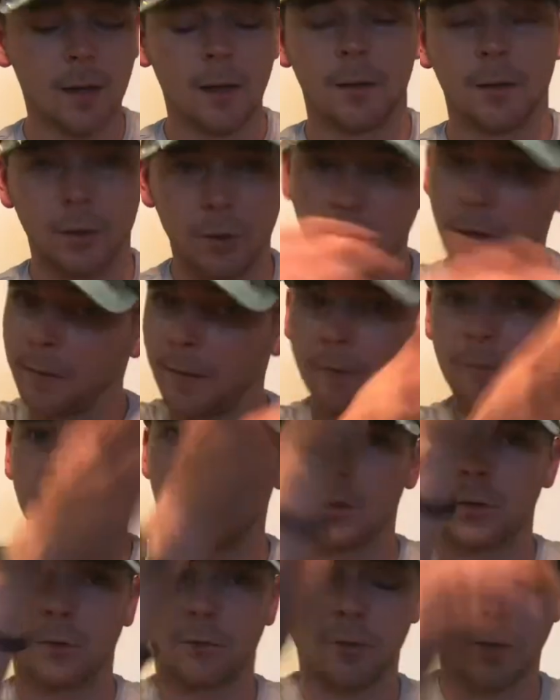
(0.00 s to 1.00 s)
And you know that
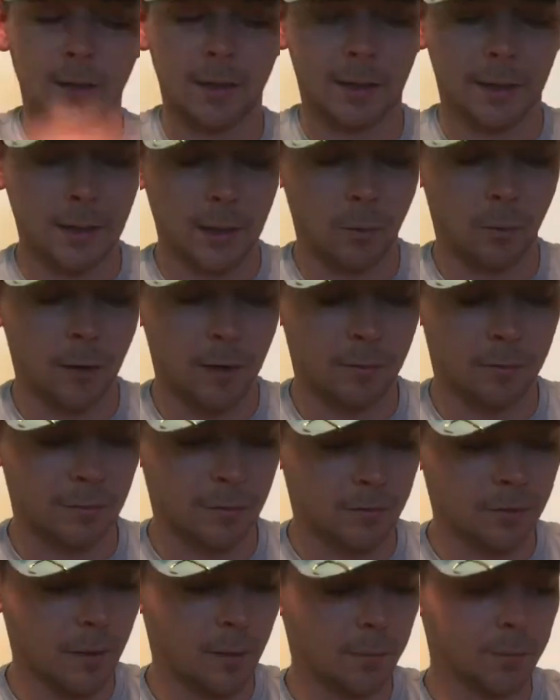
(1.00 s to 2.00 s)
fish is trying to get away from
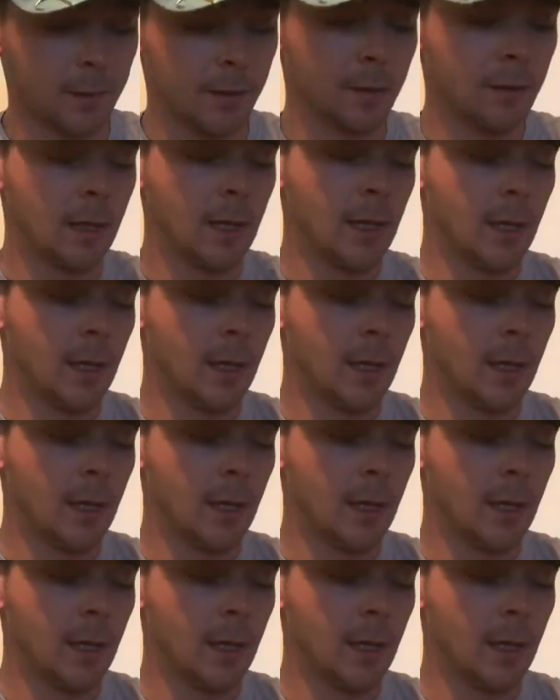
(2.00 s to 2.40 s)
something.